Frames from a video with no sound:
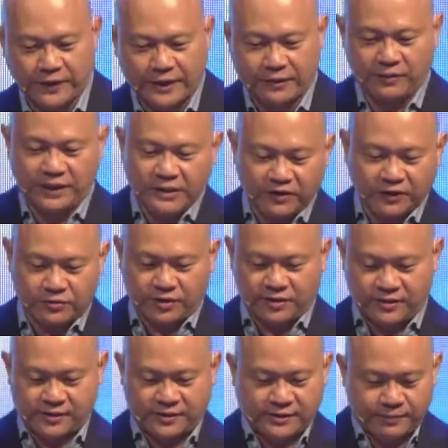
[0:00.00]
with even
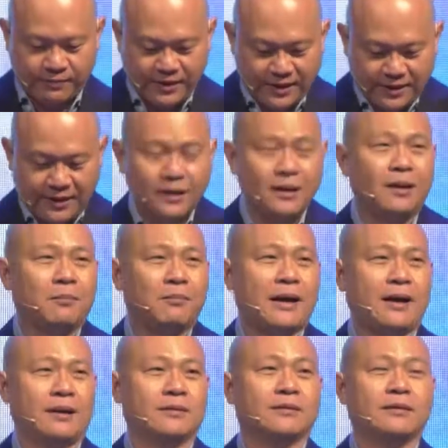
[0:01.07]
criticism.
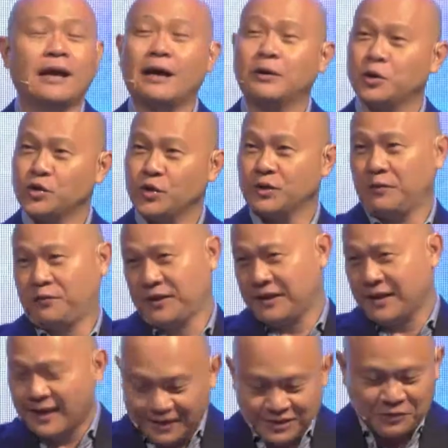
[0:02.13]
But there are also different
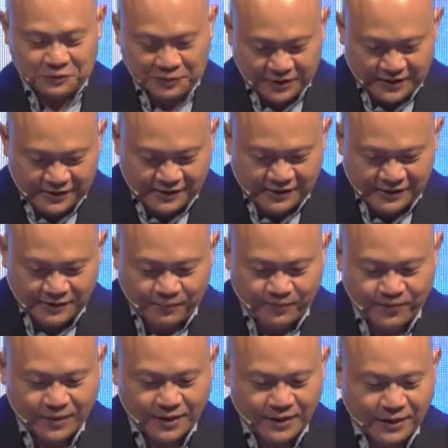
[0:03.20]
kinds of criticism.
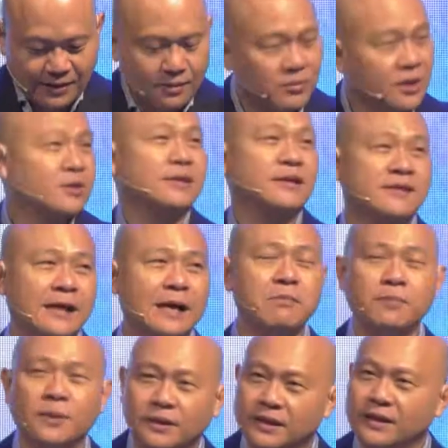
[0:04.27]
Because if
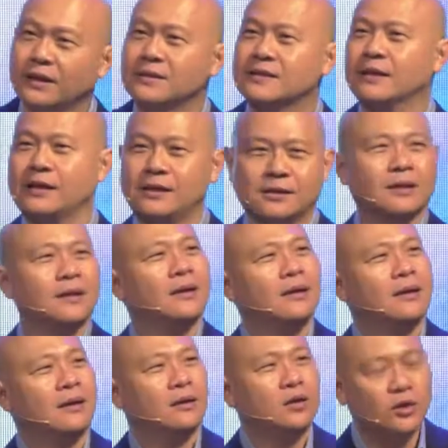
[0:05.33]
somebody says,
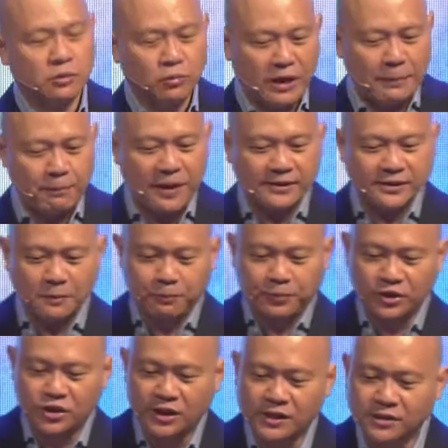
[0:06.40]
look, what Pastor
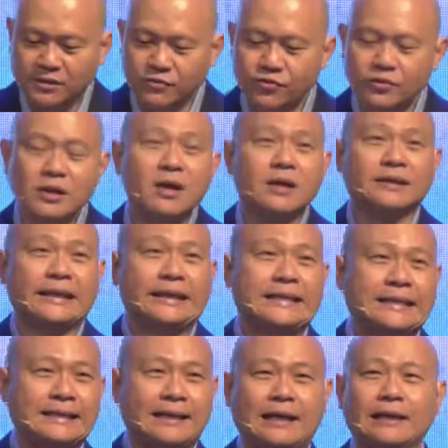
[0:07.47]
preached is not
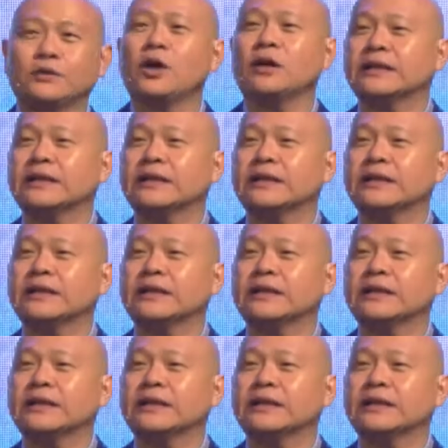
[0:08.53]
in line, not in